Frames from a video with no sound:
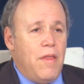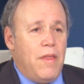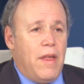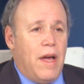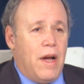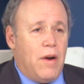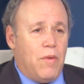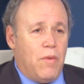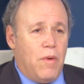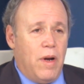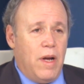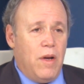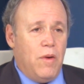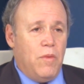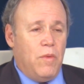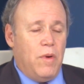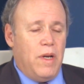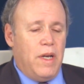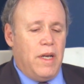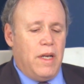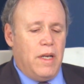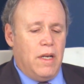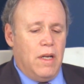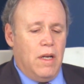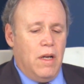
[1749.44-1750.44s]
that right
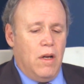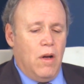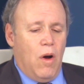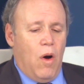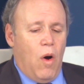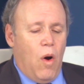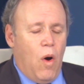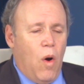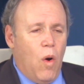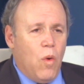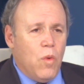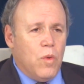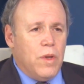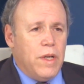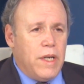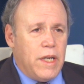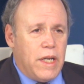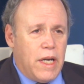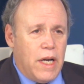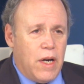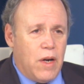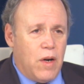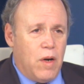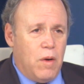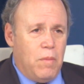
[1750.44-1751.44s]
wing only
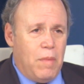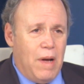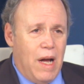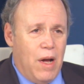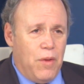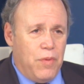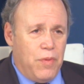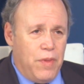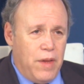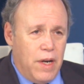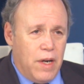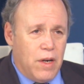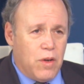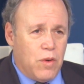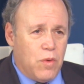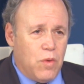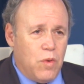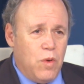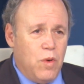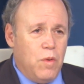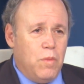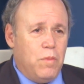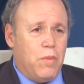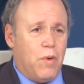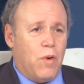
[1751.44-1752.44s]
care about their
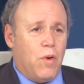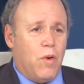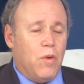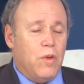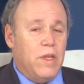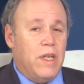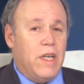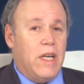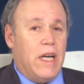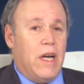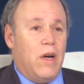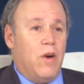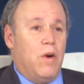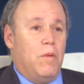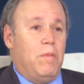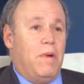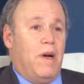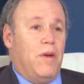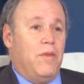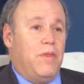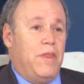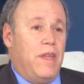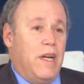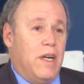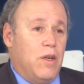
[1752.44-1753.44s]
group, or only care
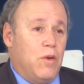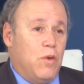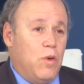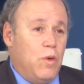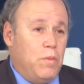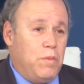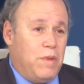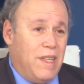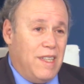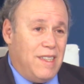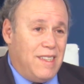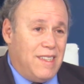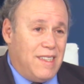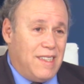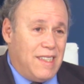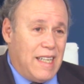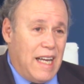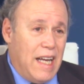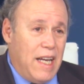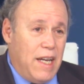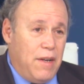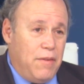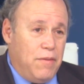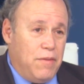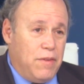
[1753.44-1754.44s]
about their group that's
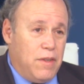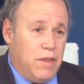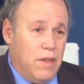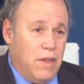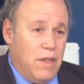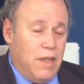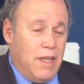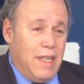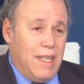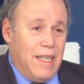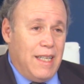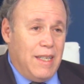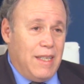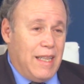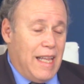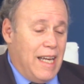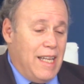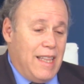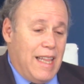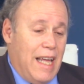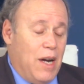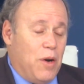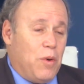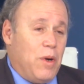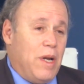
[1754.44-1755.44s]
saved.
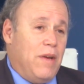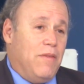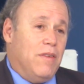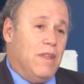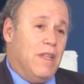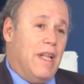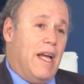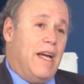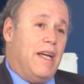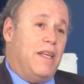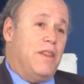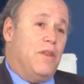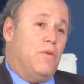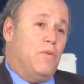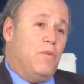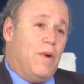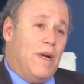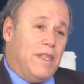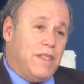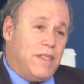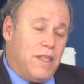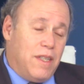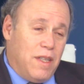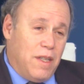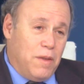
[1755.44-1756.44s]
They don't even like the
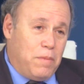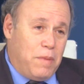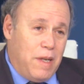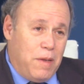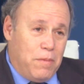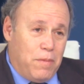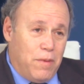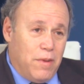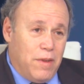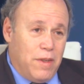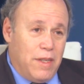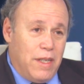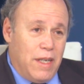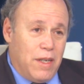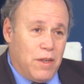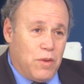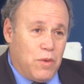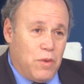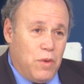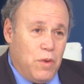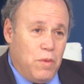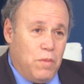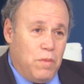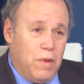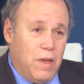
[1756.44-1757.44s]
rest of the people in their
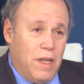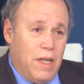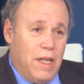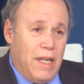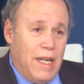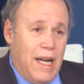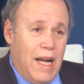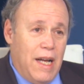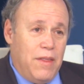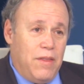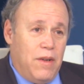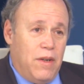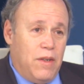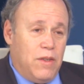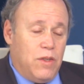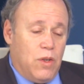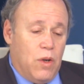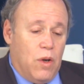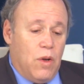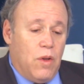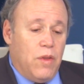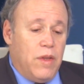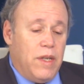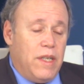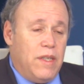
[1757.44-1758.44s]
group. And there's
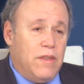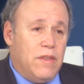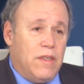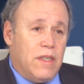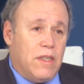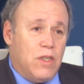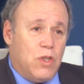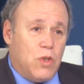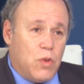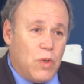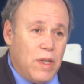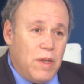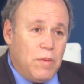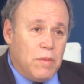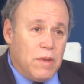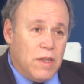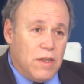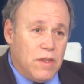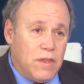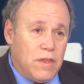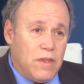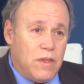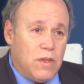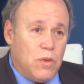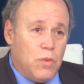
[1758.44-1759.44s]
all these
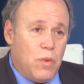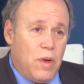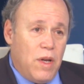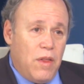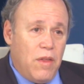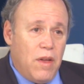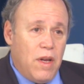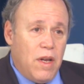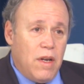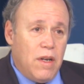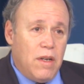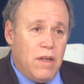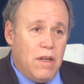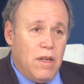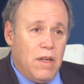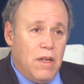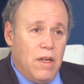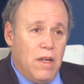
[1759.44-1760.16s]
extremists within